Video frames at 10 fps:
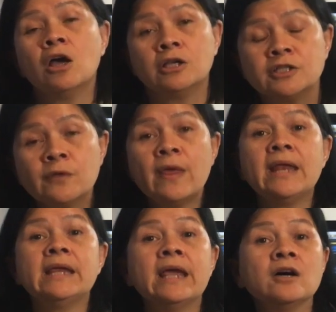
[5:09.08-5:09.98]
So
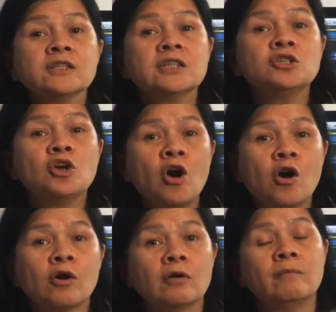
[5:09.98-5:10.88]
then he asked a
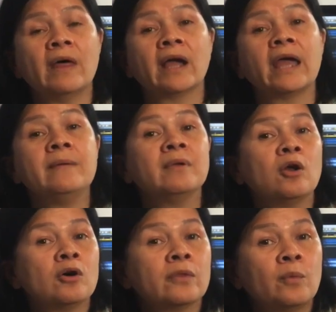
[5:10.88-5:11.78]
dog that came
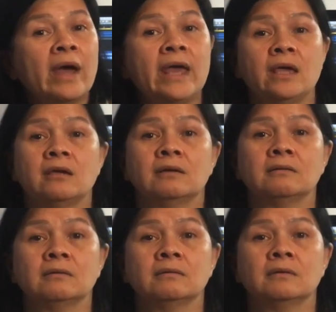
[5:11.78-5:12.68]
along the way.
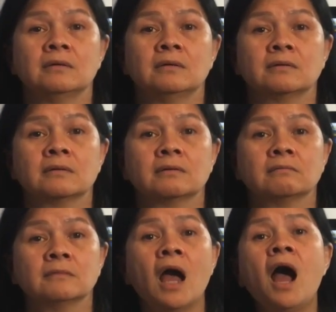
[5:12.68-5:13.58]

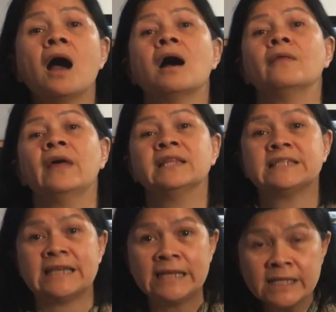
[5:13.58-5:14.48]
"Ah, that's
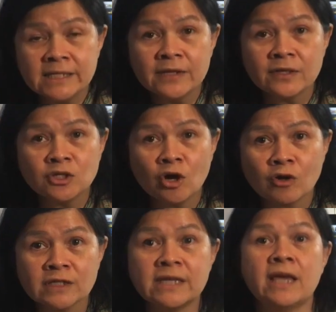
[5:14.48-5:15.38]
easy," the
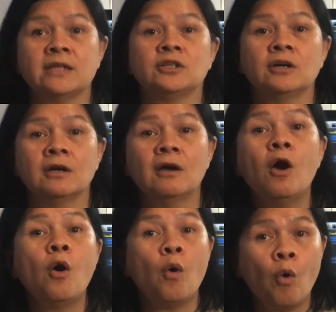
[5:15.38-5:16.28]
dog said.
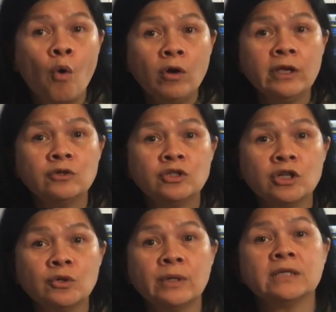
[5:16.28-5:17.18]
"All you
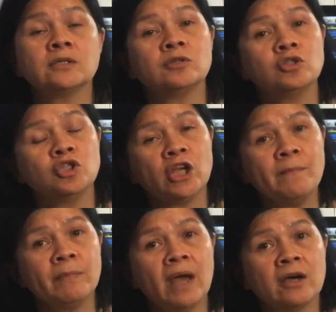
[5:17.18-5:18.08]
do is
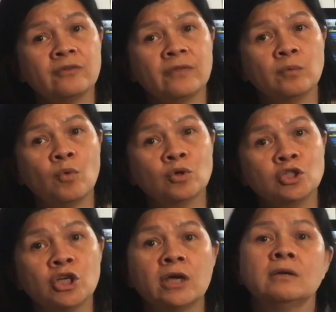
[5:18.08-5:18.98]
jump out of the
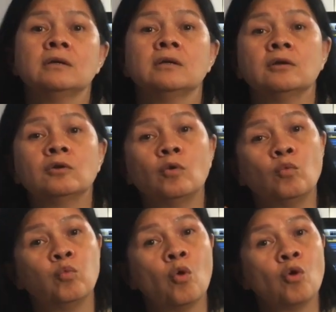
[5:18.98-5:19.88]
water,
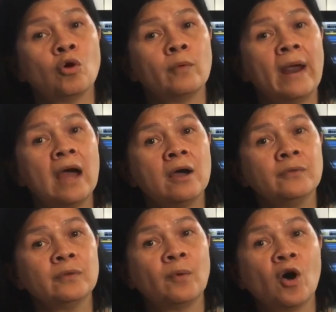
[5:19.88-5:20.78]
walk
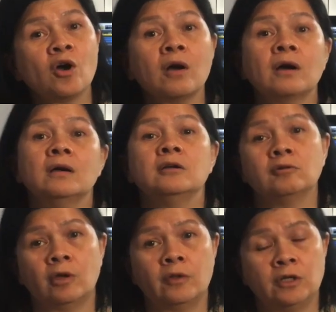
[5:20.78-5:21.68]
around the rock,
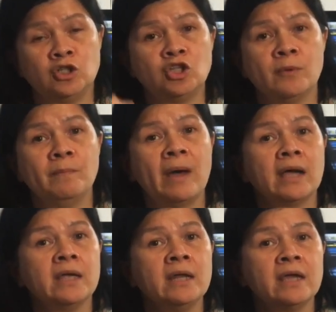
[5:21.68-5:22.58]
and then jump
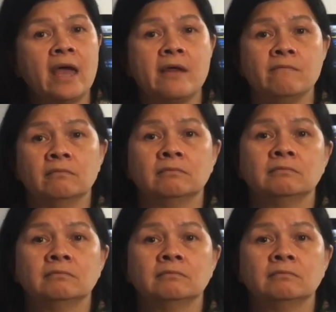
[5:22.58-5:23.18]
back in again.